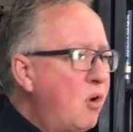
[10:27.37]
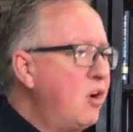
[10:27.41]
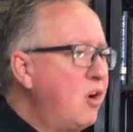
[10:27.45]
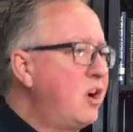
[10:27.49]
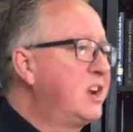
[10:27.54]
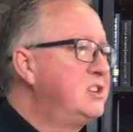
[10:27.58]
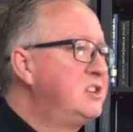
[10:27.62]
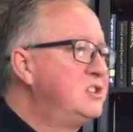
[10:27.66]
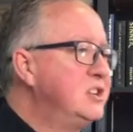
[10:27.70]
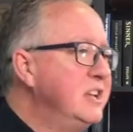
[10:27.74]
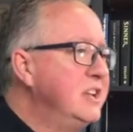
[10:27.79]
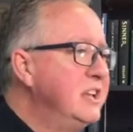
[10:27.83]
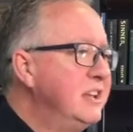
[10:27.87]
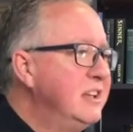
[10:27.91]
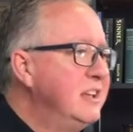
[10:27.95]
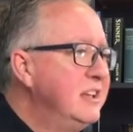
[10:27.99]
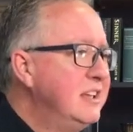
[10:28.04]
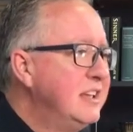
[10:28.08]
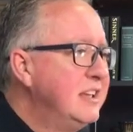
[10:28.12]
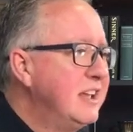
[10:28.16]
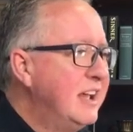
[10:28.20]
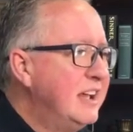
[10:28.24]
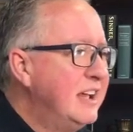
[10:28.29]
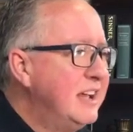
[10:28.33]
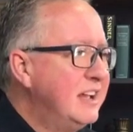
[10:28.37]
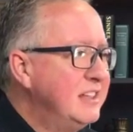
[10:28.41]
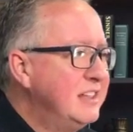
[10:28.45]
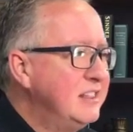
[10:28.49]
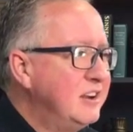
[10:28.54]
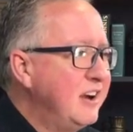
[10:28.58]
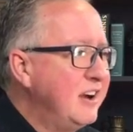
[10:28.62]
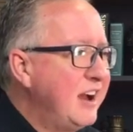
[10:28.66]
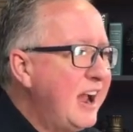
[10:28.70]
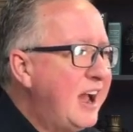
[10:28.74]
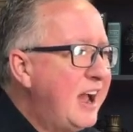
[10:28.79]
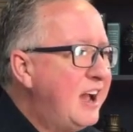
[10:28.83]
mortgaging
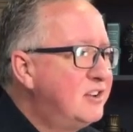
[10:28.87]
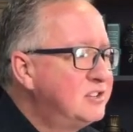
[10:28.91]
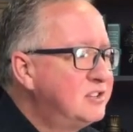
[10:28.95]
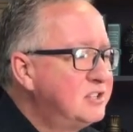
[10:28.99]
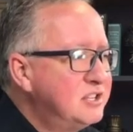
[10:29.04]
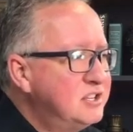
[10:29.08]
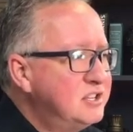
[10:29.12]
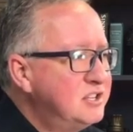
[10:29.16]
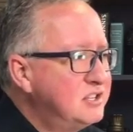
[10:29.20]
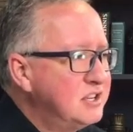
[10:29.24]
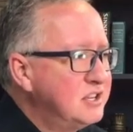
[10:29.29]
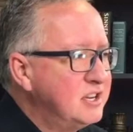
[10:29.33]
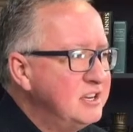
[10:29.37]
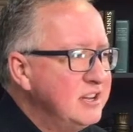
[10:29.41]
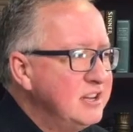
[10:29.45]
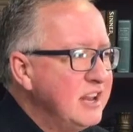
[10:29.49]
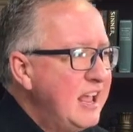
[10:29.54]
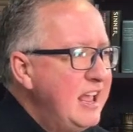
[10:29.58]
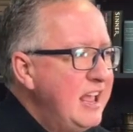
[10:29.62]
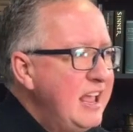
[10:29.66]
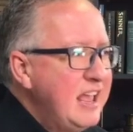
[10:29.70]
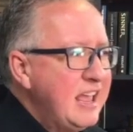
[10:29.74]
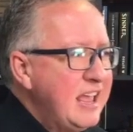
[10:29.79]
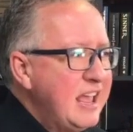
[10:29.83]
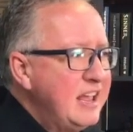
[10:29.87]
uh, their houses and,